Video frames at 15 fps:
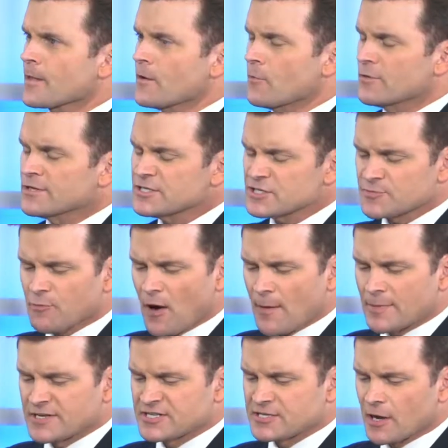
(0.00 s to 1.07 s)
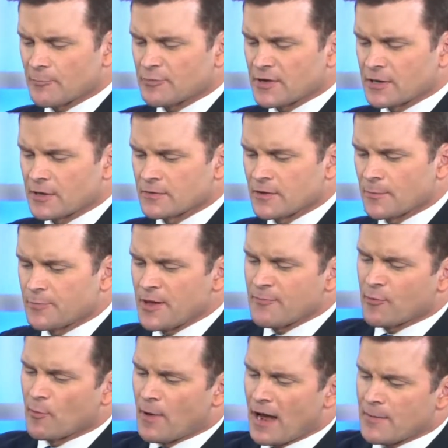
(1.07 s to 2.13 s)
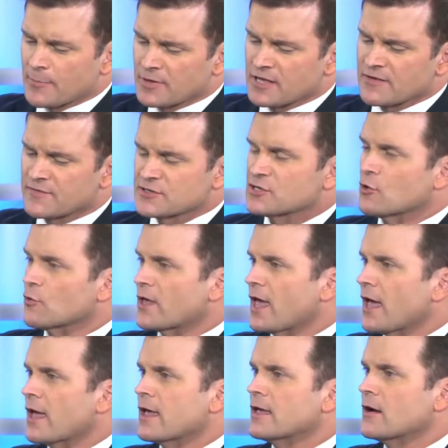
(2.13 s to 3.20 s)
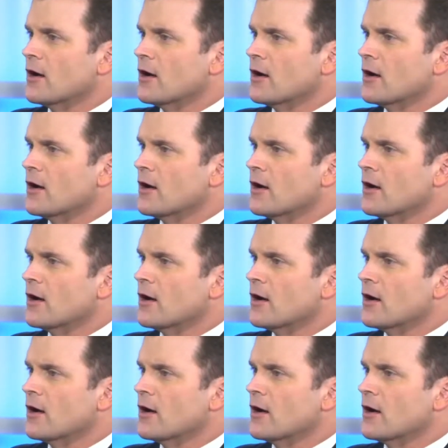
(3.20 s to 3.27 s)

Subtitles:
Well, this is probably something that people might believe is okay,